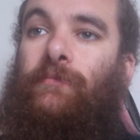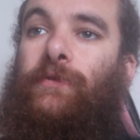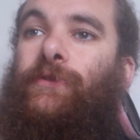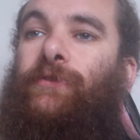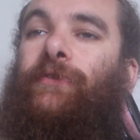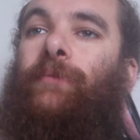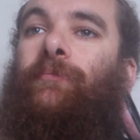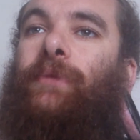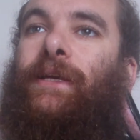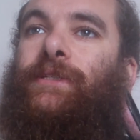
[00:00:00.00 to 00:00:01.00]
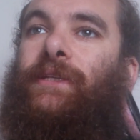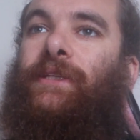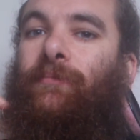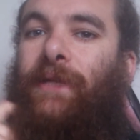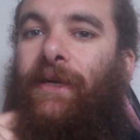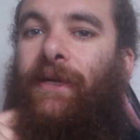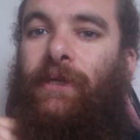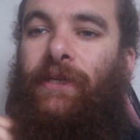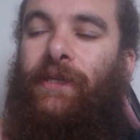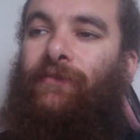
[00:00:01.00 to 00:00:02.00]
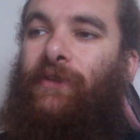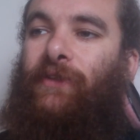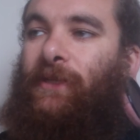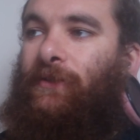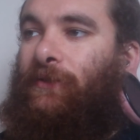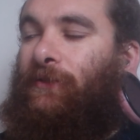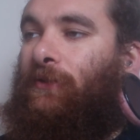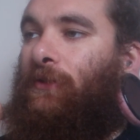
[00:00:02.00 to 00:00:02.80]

sort of plasticky black PTFE basically.